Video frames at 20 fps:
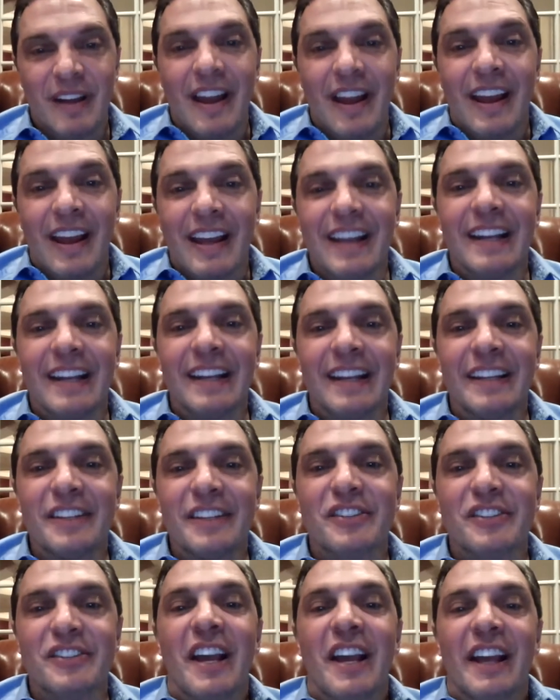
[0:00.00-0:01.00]

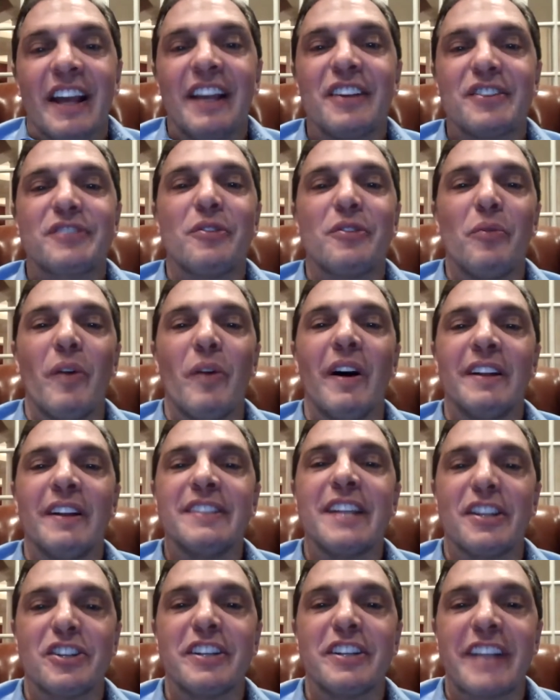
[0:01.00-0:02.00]
is the ones
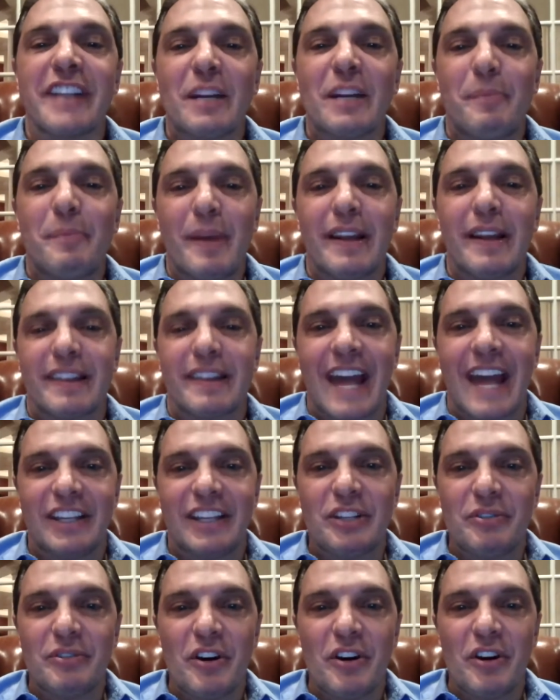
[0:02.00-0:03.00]
that should get a big thank
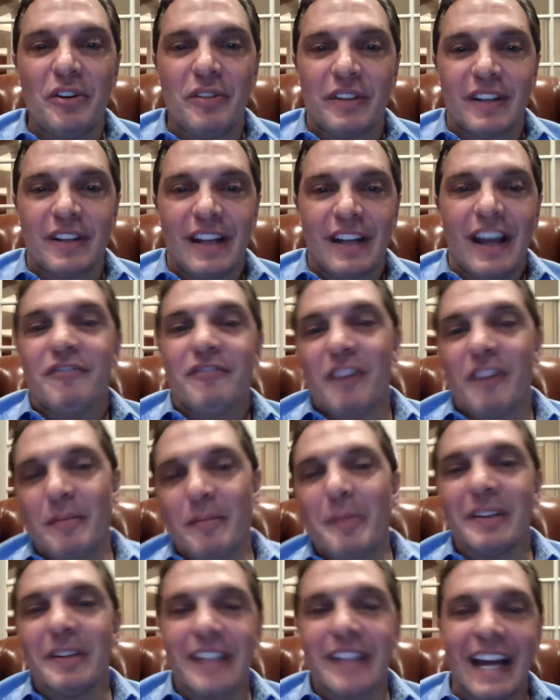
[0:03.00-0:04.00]
you note from the
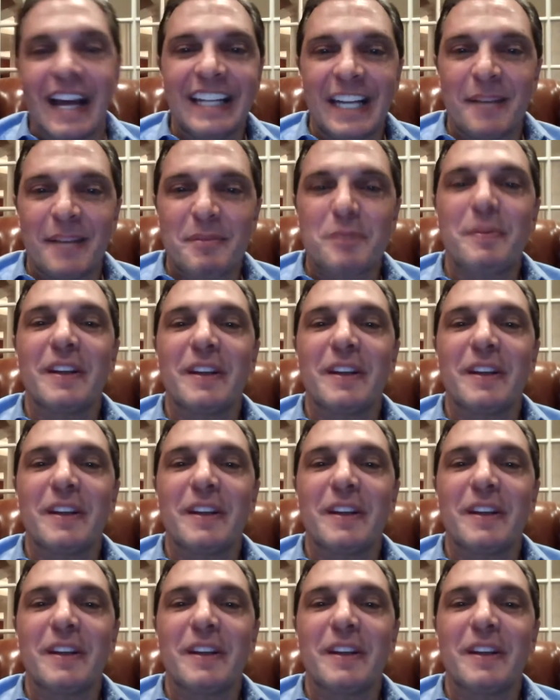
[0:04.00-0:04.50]
millenniums,